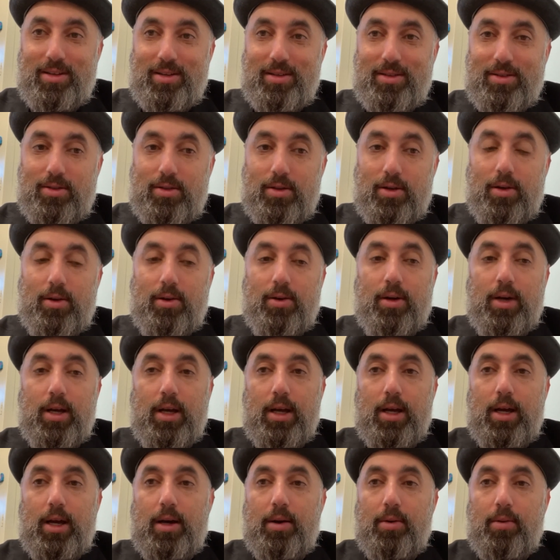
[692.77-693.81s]
So
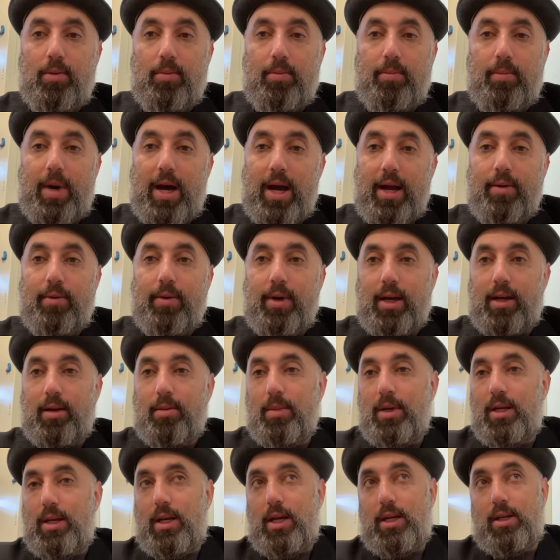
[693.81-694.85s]
my
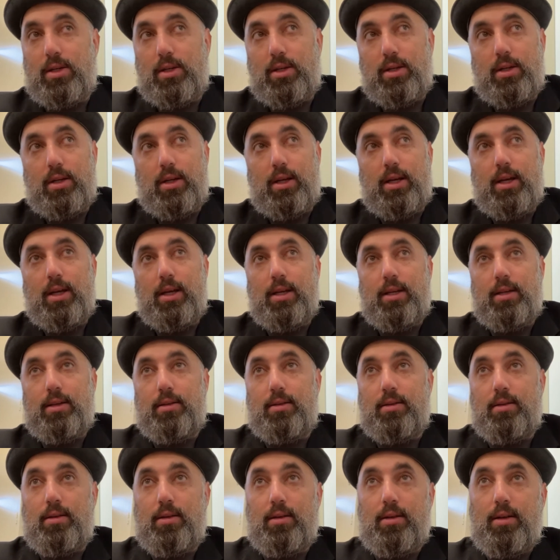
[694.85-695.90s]
recommendation
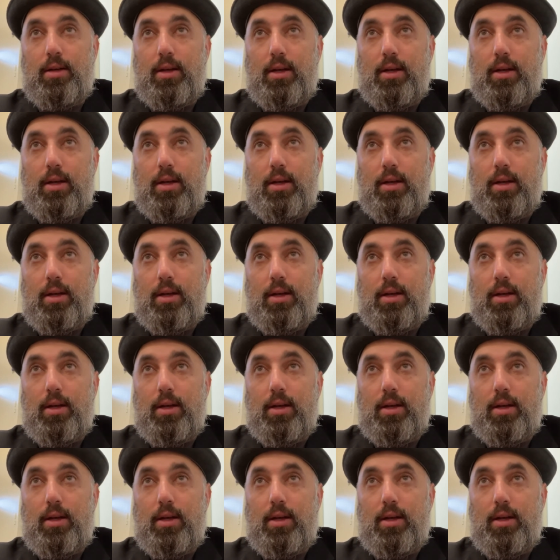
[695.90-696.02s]
is,